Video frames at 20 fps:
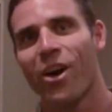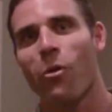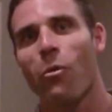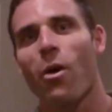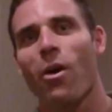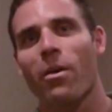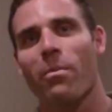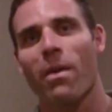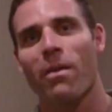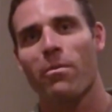
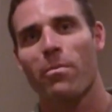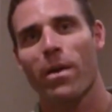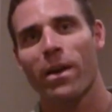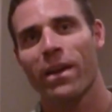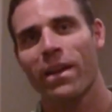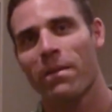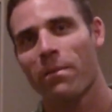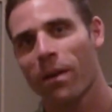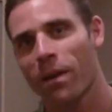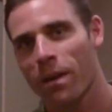Welcome
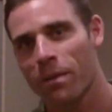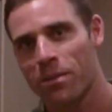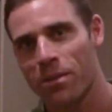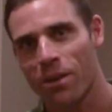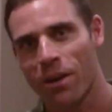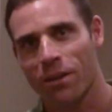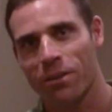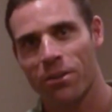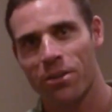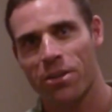everybody, my name is
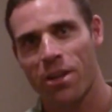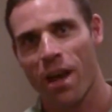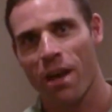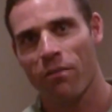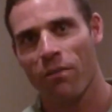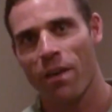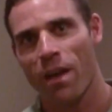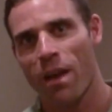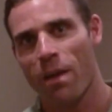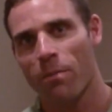Dr.
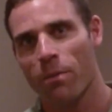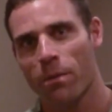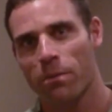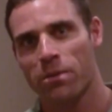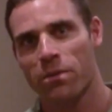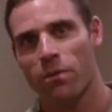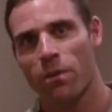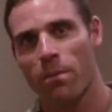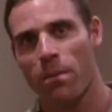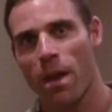Geoff
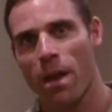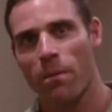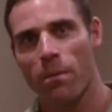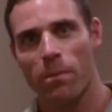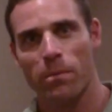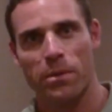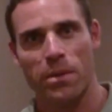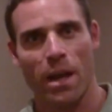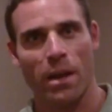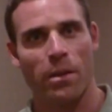Abrams from
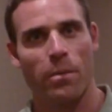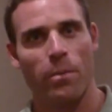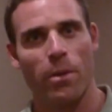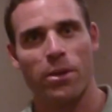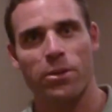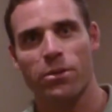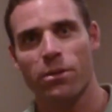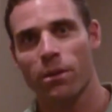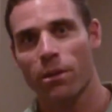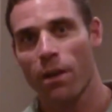Abrams
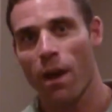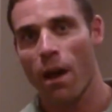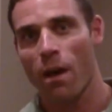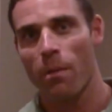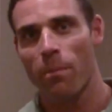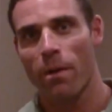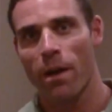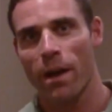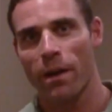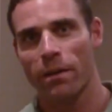Acupressure and
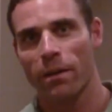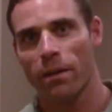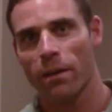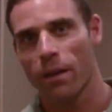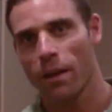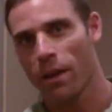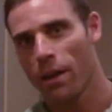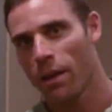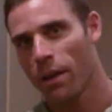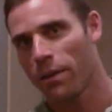
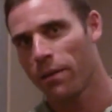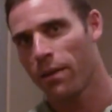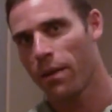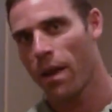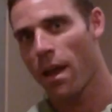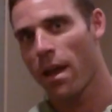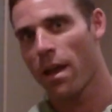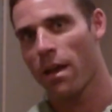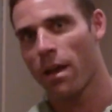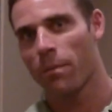Chiropractic, and
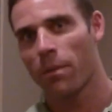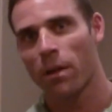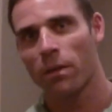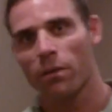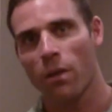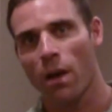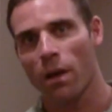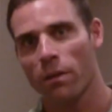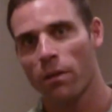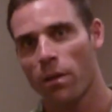today I'm going
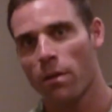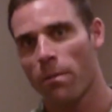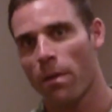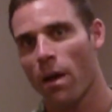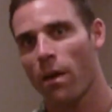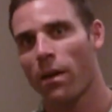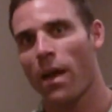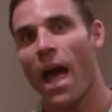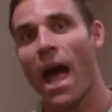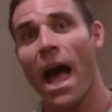to talk to you
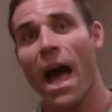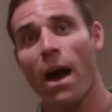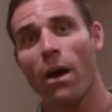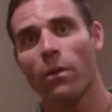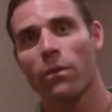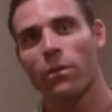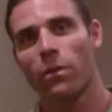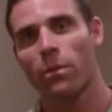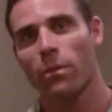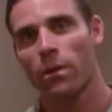about
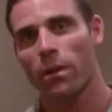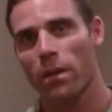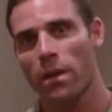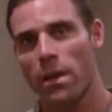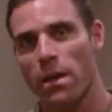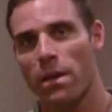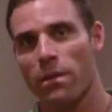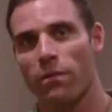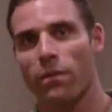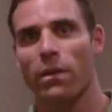how to
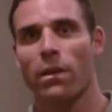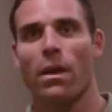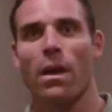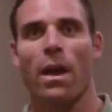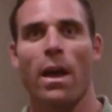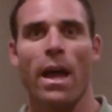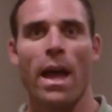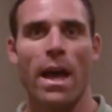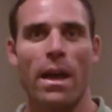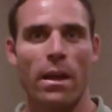relieve
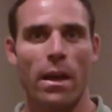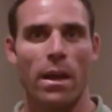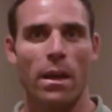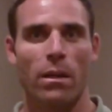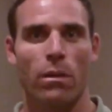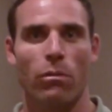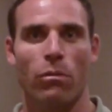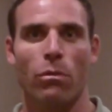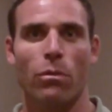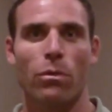a
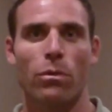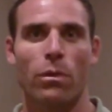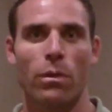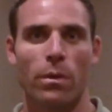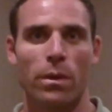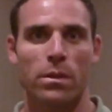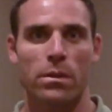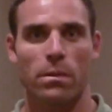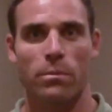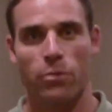headache through
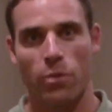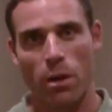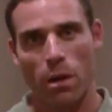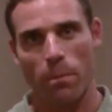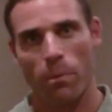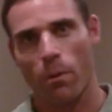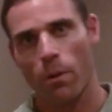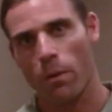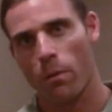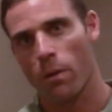doing some
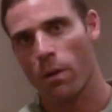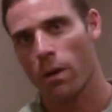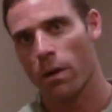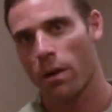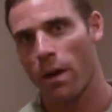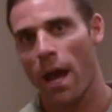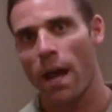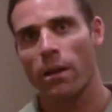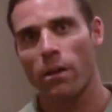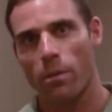trigger point work
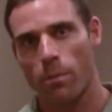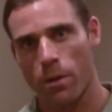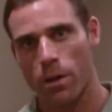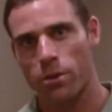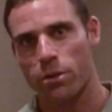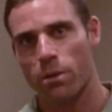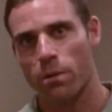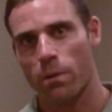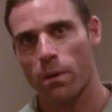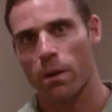and
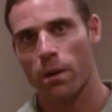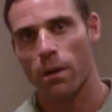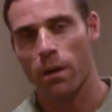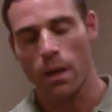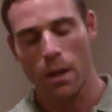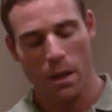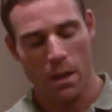acupressure work.